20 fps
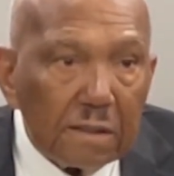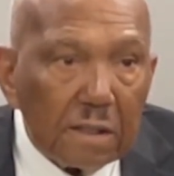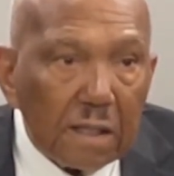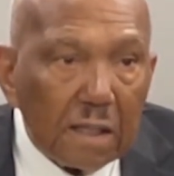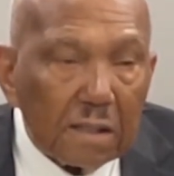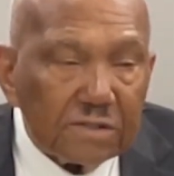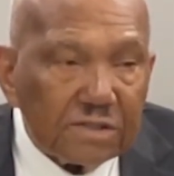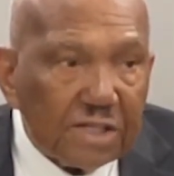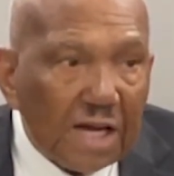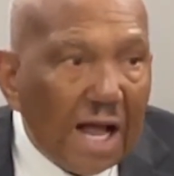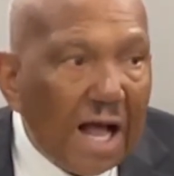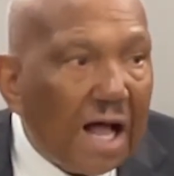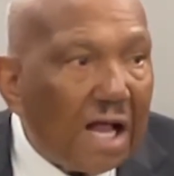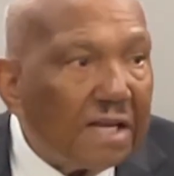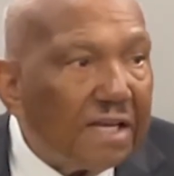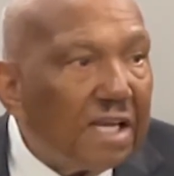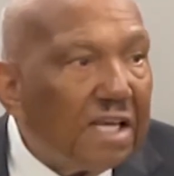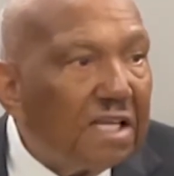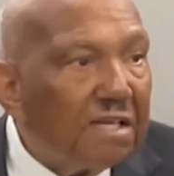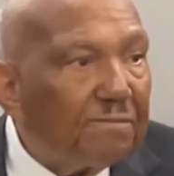
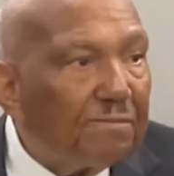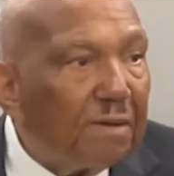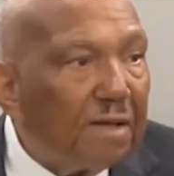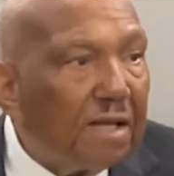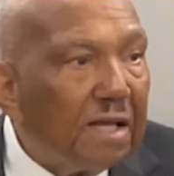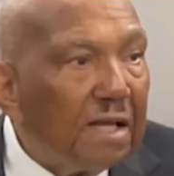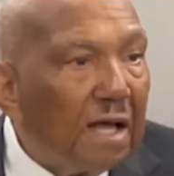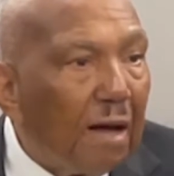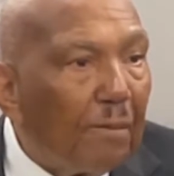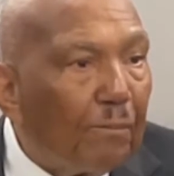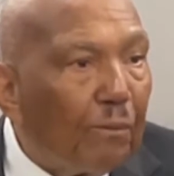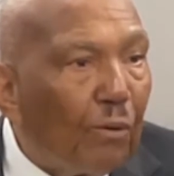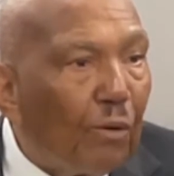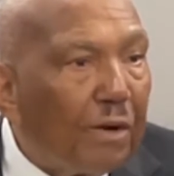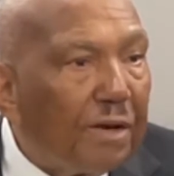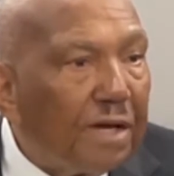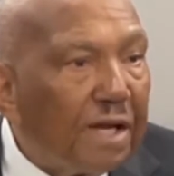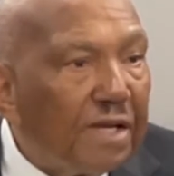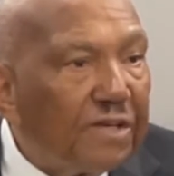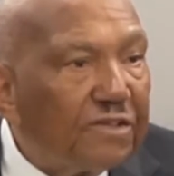A boy
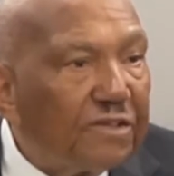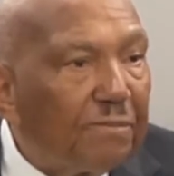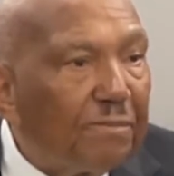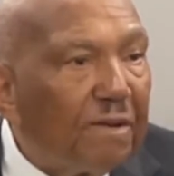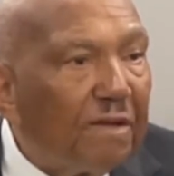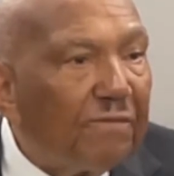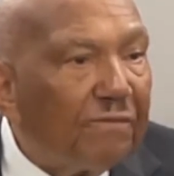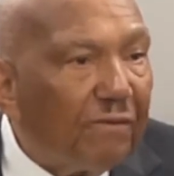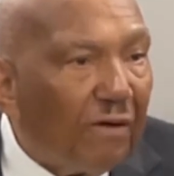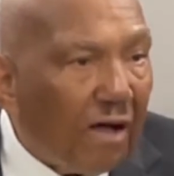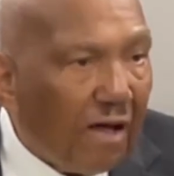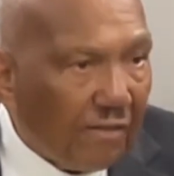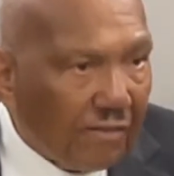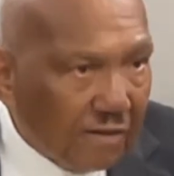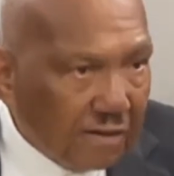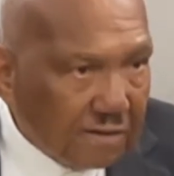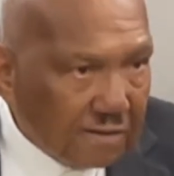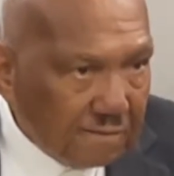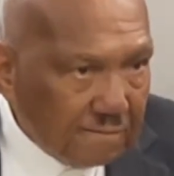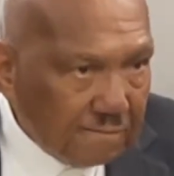needs to be fathered,